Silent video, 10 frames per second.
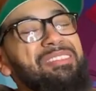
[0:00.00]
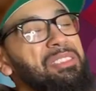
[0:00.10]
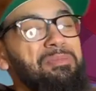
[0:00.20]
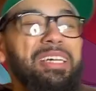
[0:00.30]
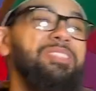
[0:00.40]
I'm
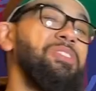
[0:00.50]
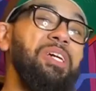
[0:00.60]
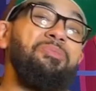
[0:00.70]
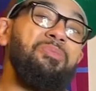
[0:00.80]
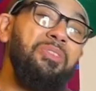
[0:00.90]
just messing with you.
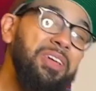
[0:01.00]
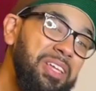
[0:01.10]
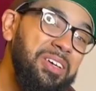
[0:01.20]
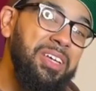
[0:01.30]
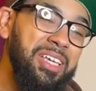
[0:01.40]
I'm
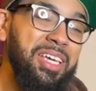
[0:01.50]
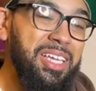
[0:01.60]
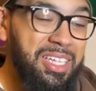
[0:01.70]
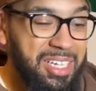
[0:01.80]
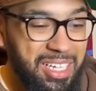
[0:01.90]
really going to get